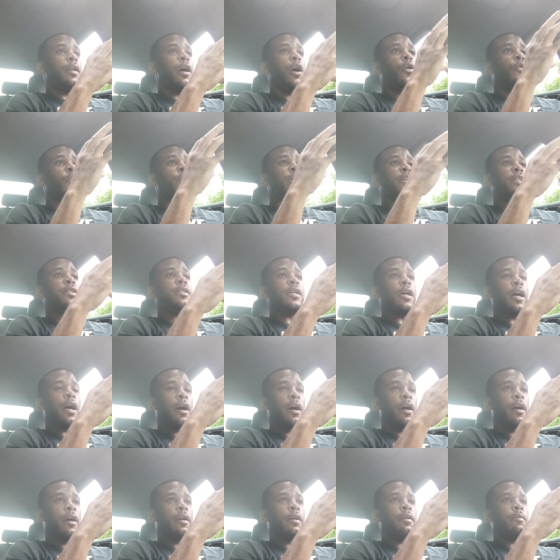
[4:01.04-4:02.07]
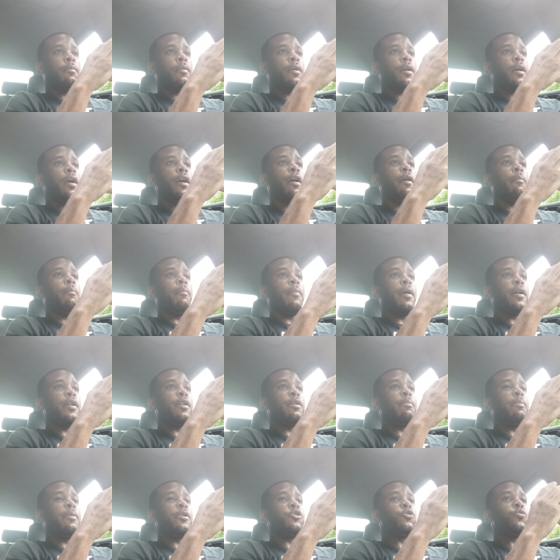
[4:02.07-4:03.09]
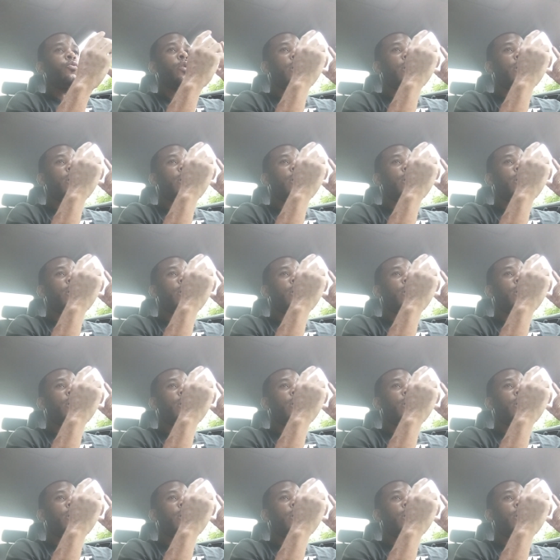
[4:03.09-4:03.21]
Not only time and money, but